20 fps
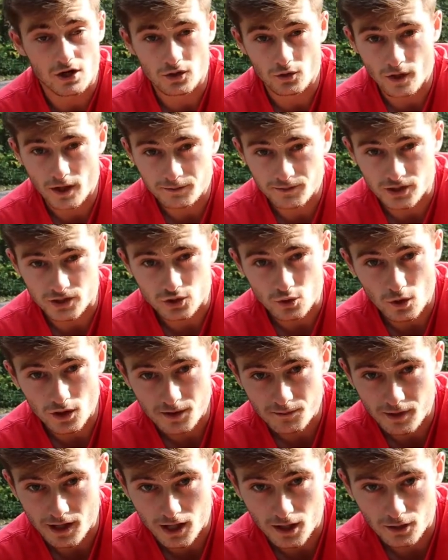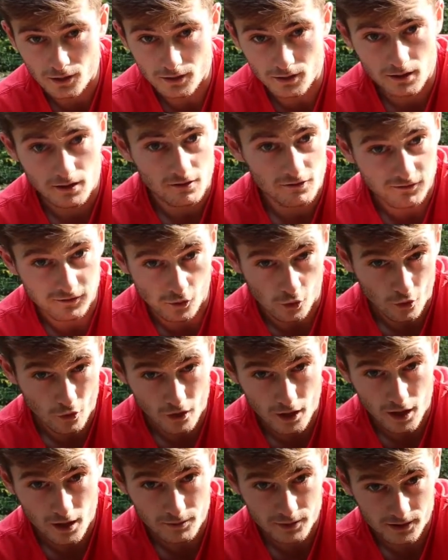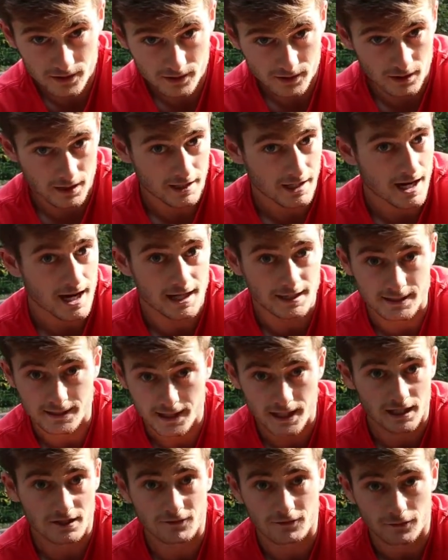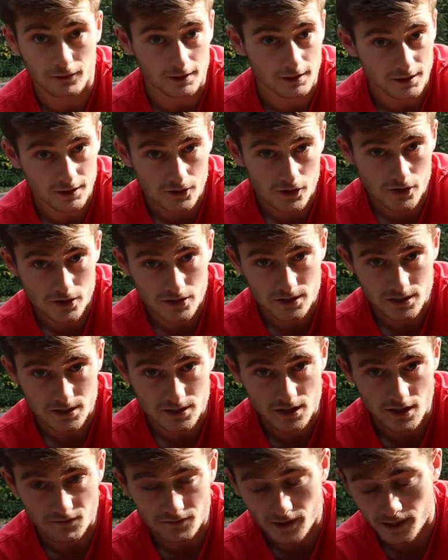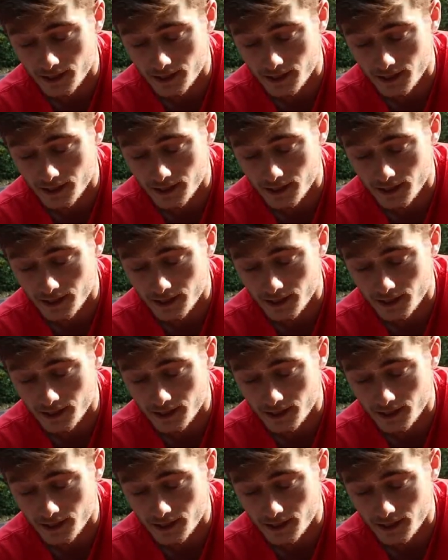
all the way up to 20 pound fluorocarbon, like on deck for leaders and stuff